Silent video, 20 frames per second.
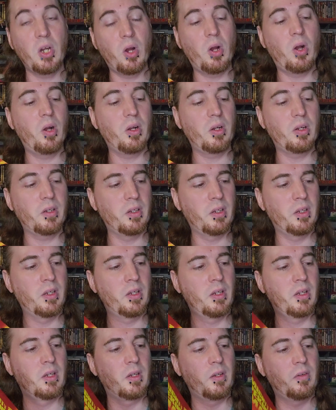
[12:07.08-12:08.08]
Kong
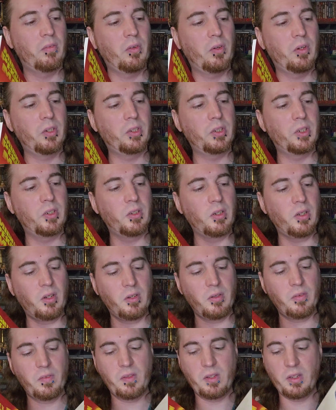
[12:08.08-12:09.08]
version
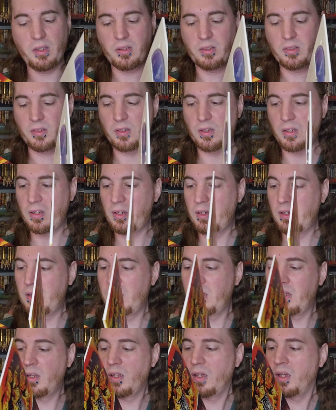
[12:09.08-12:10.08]
of this
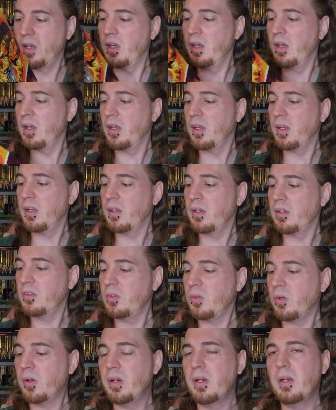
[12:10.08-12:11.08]

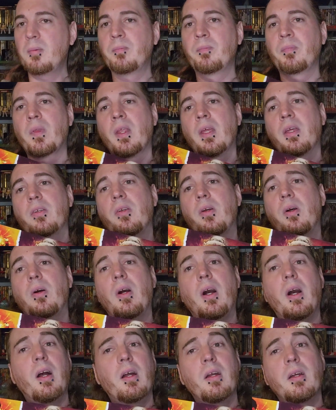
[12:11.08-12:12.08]
story.
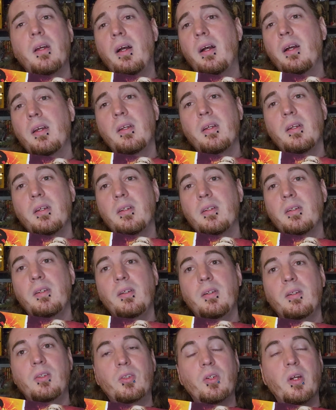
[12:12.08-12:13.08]
So I'm going to
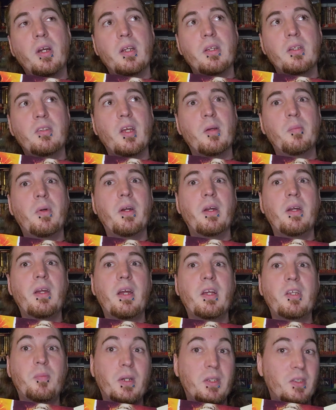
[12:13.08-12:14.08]
try to set my
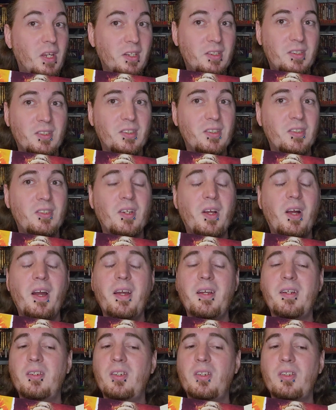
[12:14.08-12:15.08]
expectations
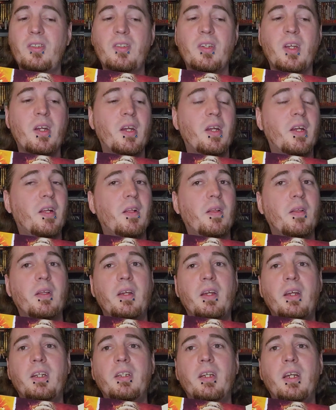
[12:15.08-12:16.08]
aside and just
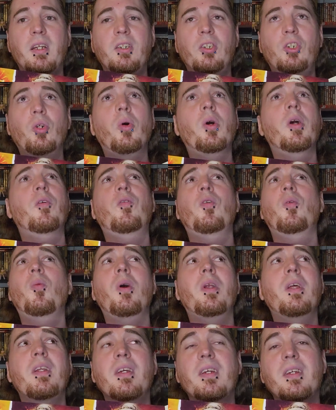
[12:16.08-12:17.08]
enjoy it for
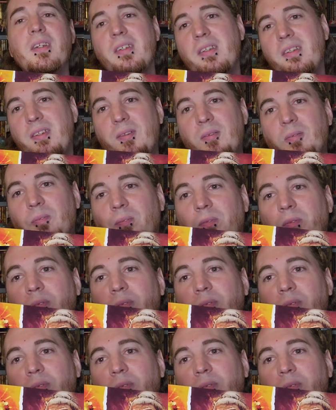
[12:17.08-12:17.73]
what it is.